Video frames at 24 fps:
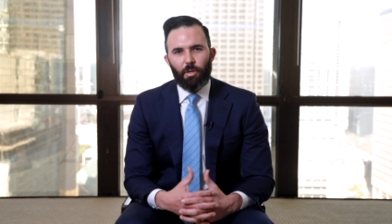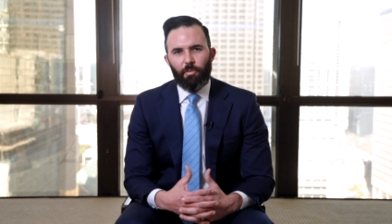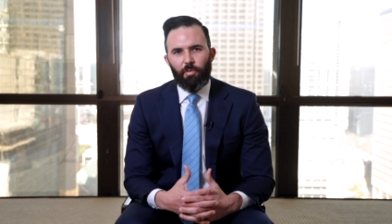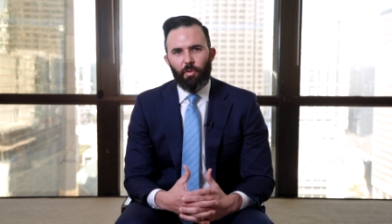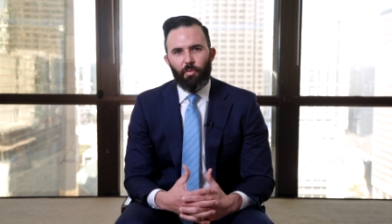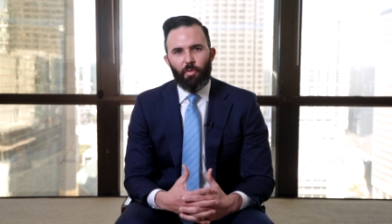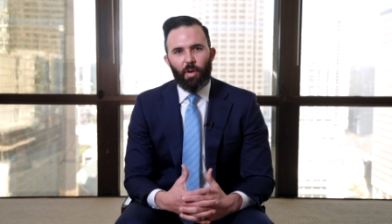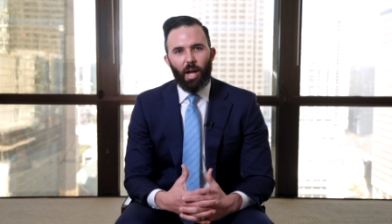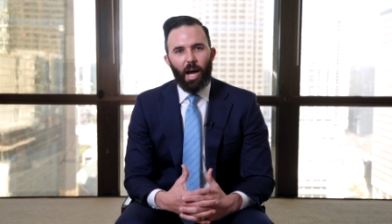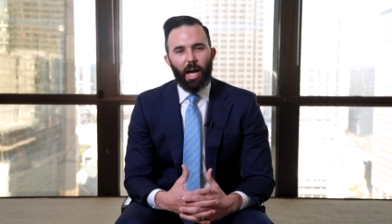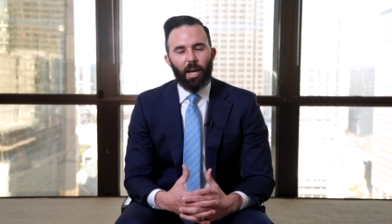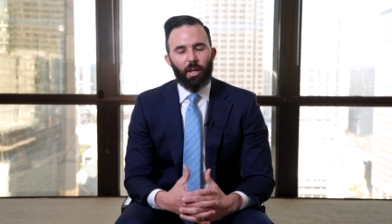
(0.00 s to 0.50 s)
so, if
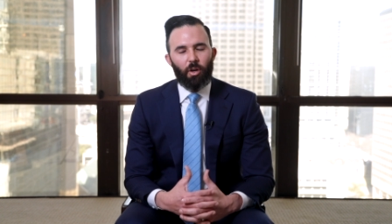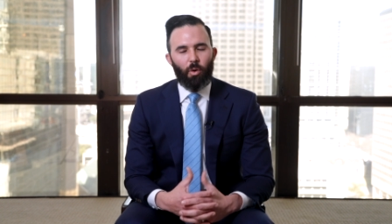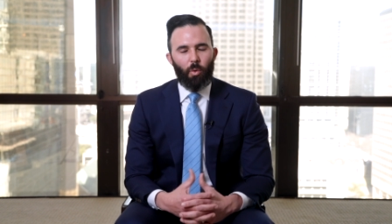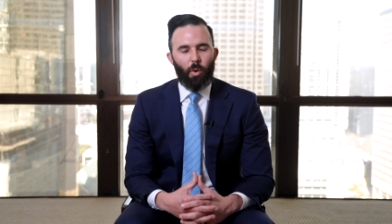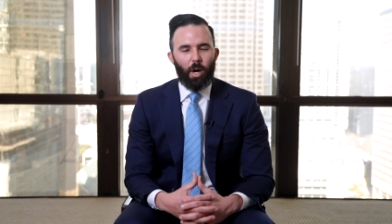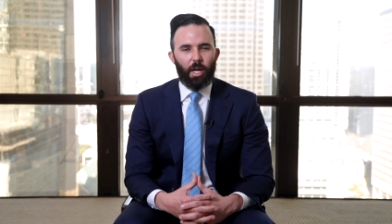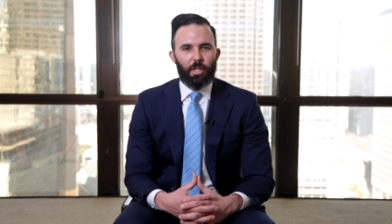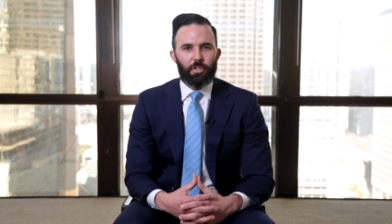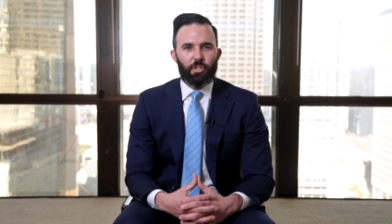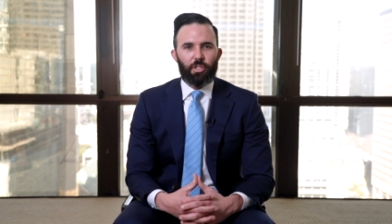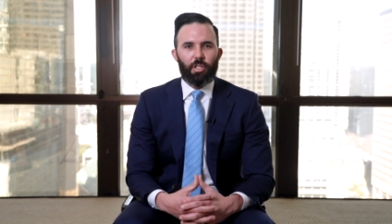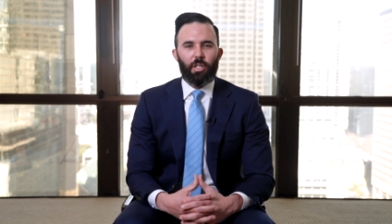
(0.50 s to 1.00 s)
you've got a
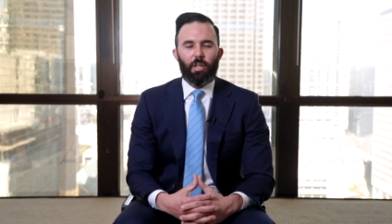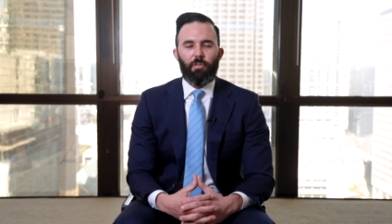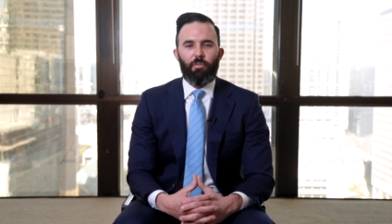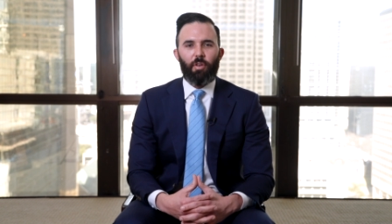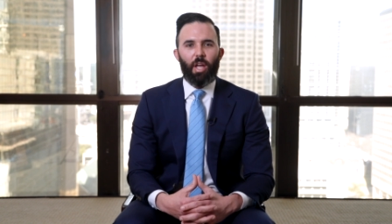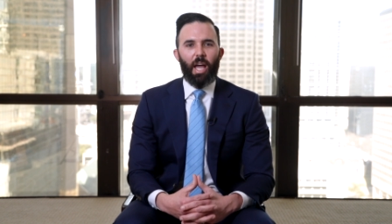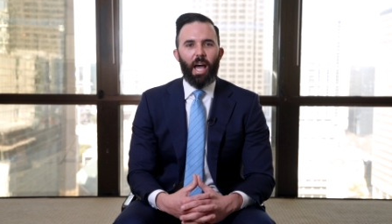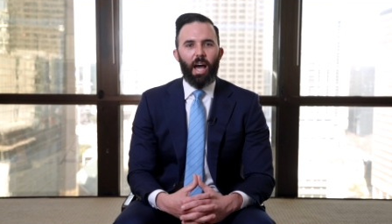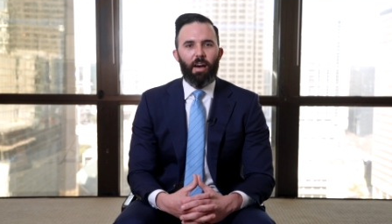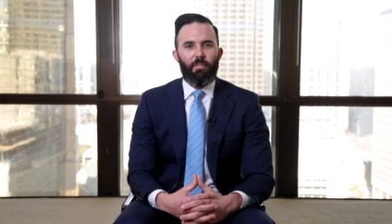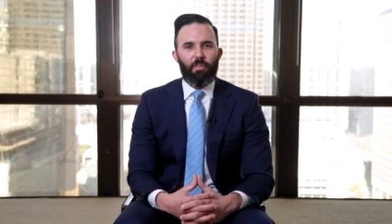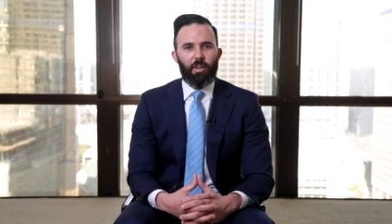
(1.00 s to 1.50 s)
question, if
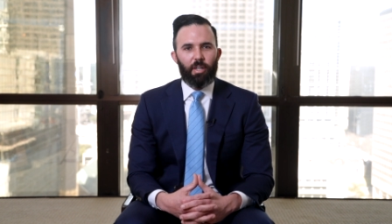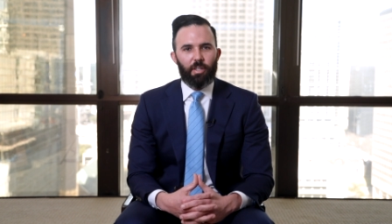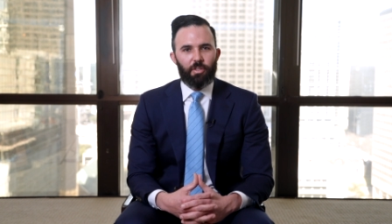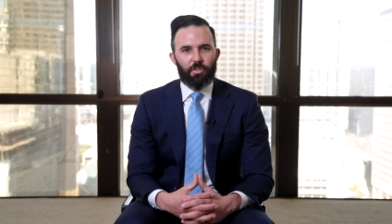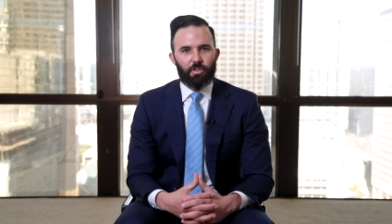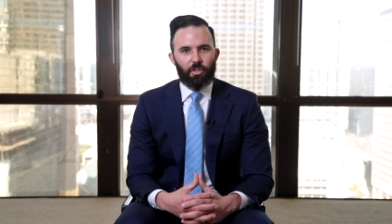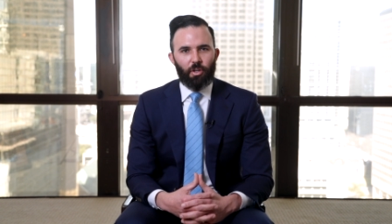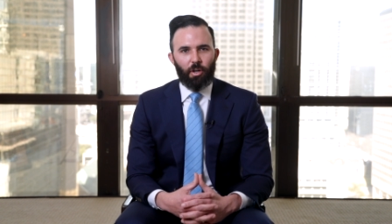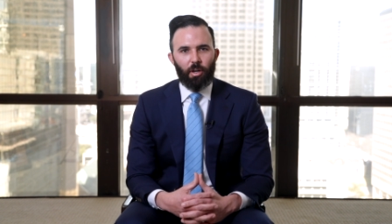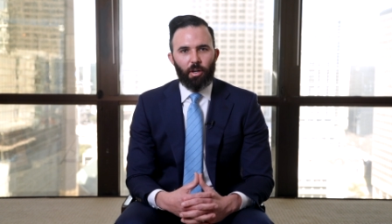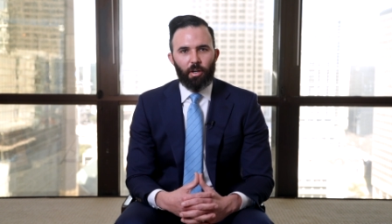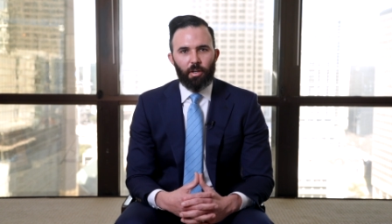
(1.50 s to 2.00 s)
you have a
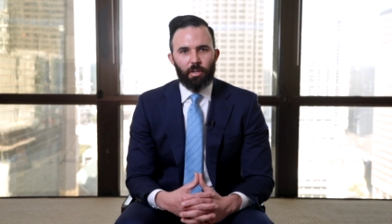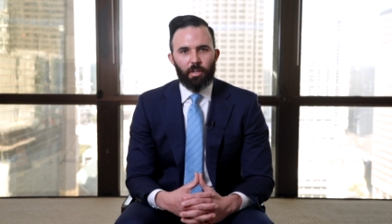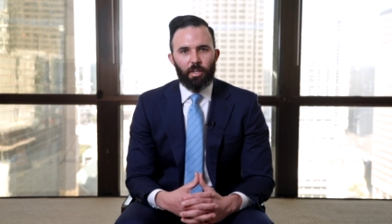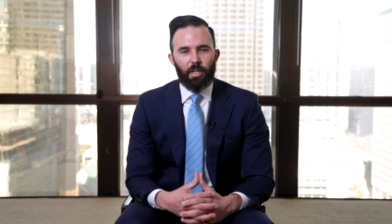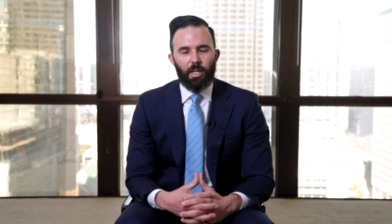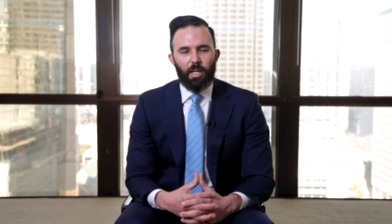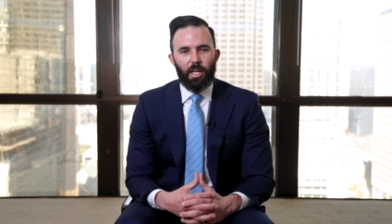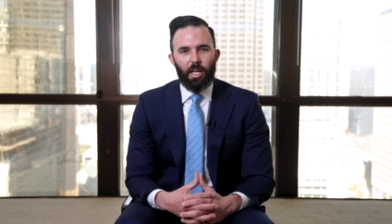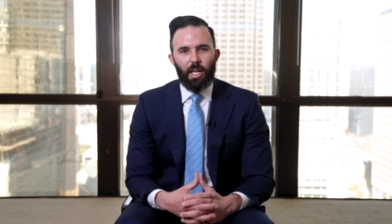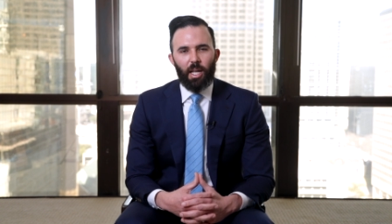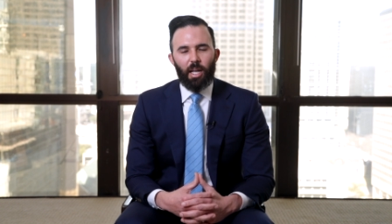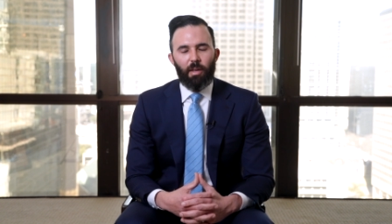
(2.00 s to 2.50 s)

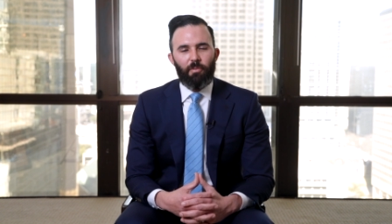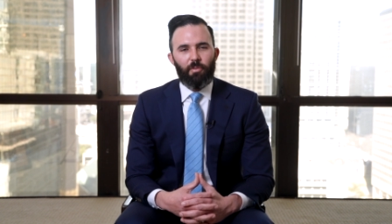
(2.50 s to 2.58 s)
concern,